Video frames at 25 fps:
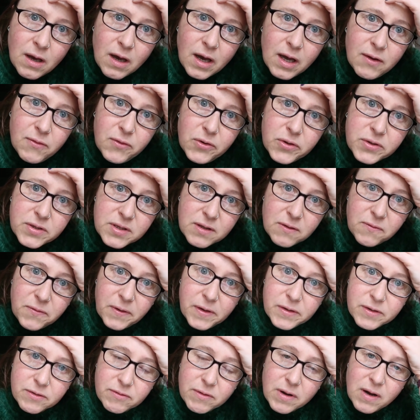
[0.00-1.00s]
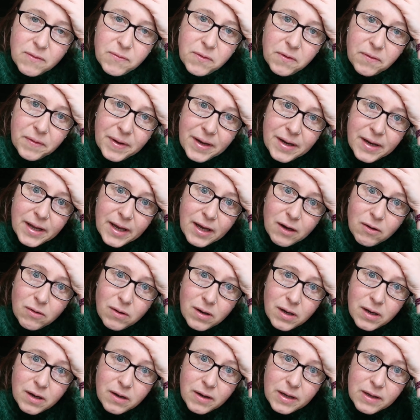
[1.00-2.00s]
I've looked at the photograph of it
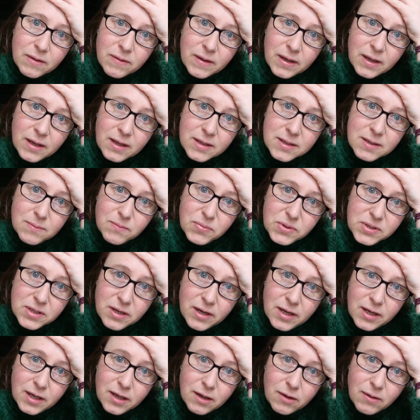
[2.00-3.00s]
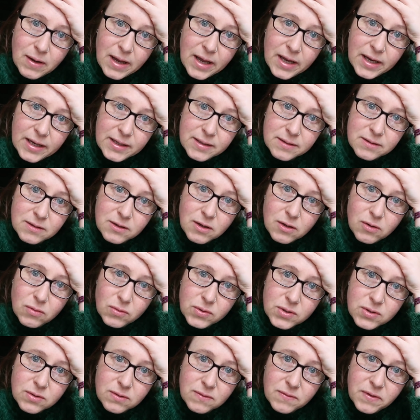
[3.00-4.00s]
now and I think it's impetigo and
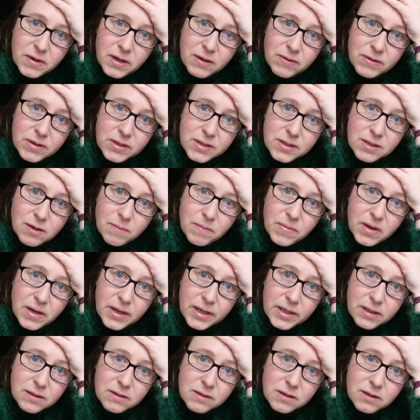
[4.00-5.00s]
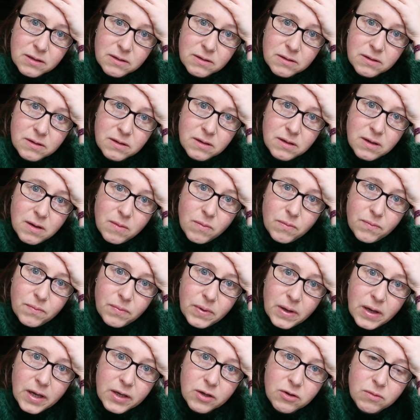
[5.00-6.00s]
cold sore virus combined.
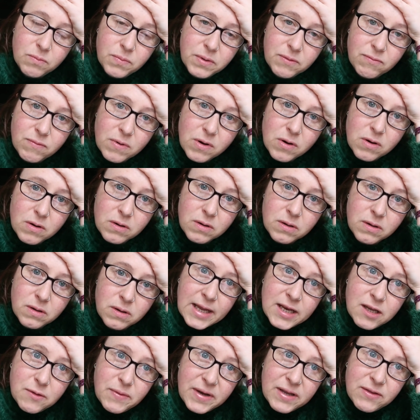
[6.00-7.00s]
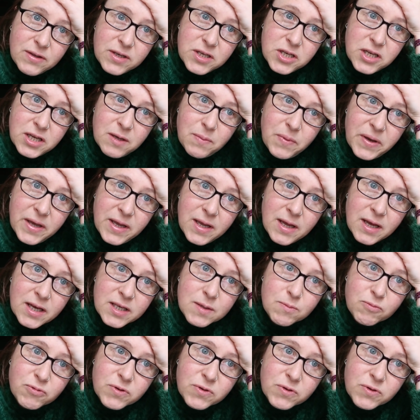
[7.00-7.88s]
But I could be wrong. But anyway, the G P has